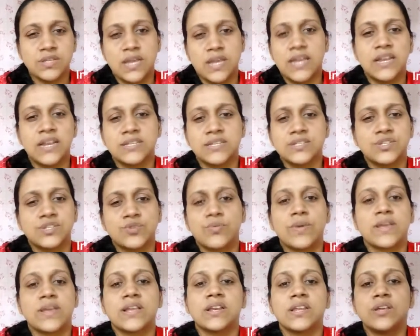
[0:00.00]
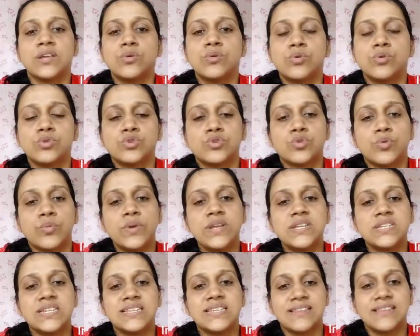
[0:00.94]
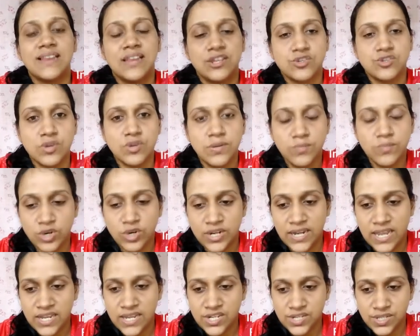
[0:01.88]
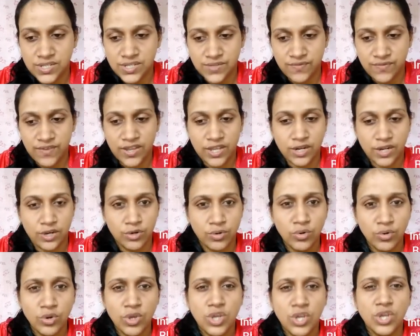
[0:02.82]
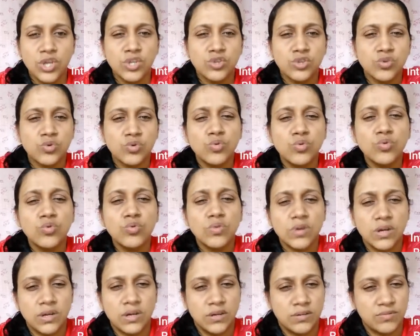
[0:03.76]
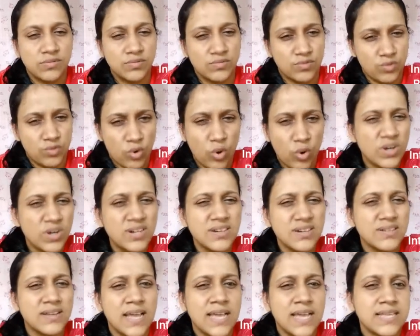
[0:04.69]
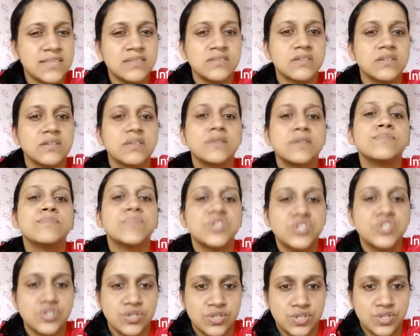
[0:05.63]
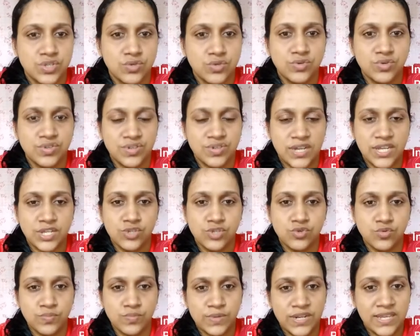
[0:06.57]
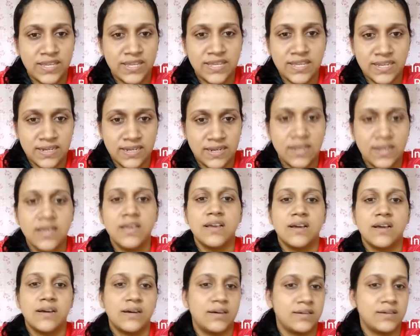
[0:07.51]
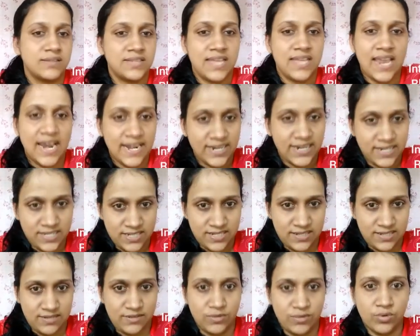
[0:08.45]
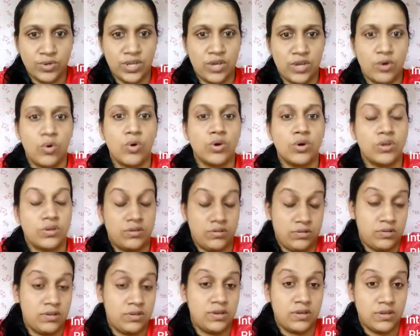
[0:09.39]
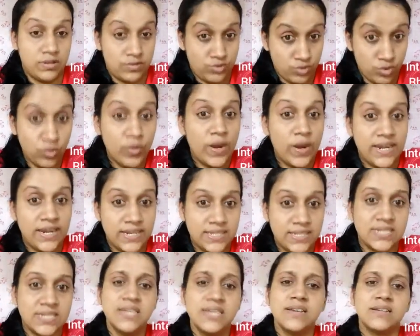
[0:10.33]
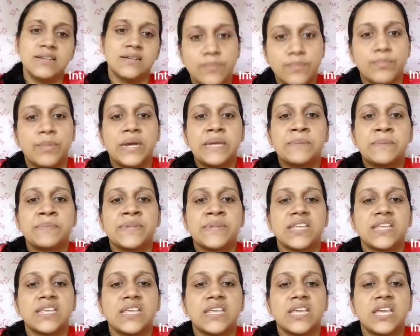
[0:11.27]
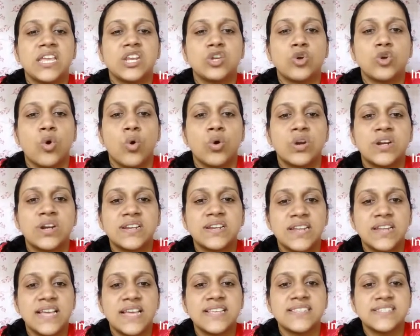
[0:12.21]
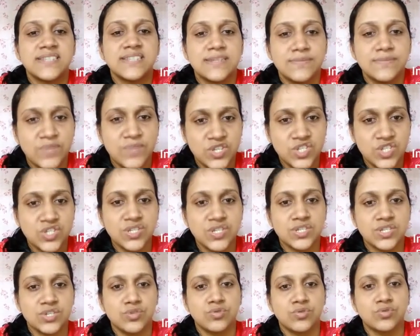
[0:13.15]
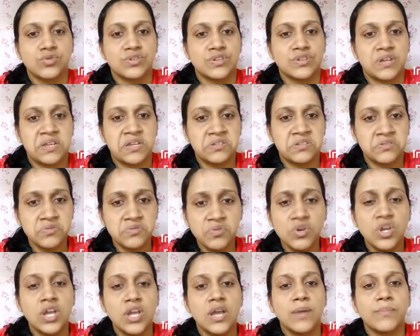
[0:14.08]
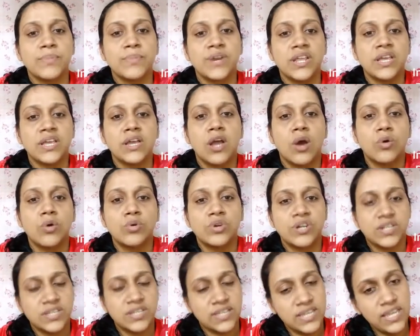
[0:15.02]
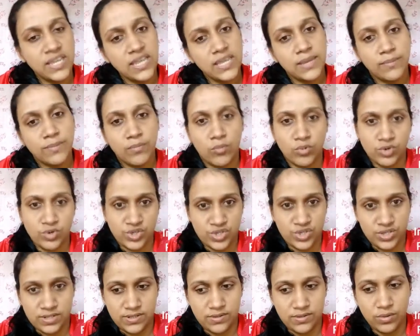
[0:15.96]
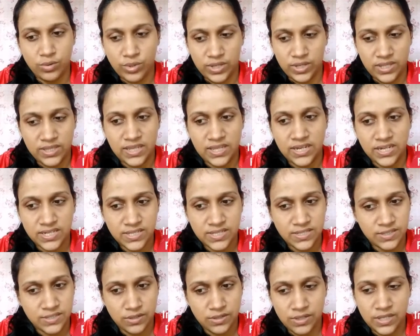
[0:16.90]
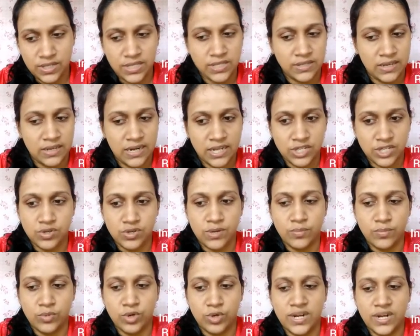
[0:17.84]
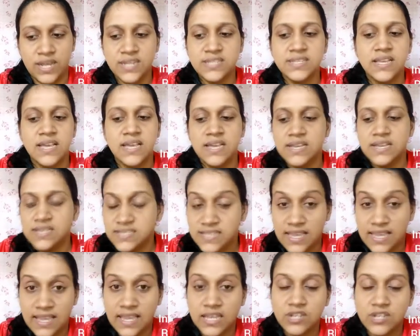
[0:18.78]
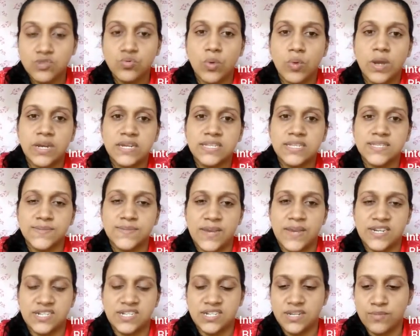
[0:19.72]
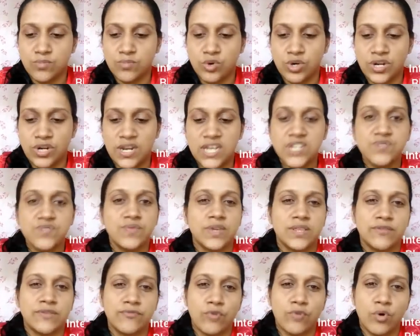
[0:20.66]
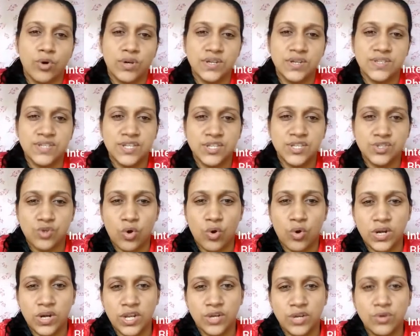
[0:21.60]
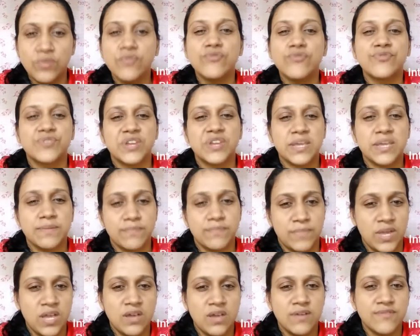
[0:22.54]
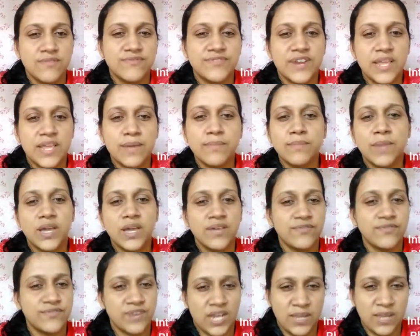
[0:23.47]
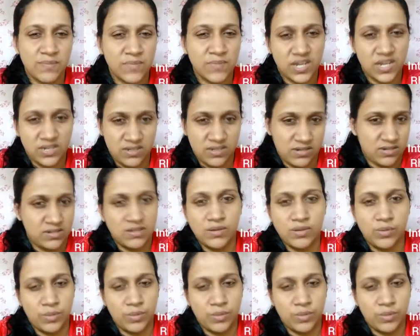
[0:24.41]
I'll just quickly go through it. Intellectual montage is where through contrast images you try to bring in the editing, okay, or through editing by bringing in contrast images you try to bring out the emotion. Okay, that is intellectual montage. Second one is metric montage, where the focus is on frame by frame cut.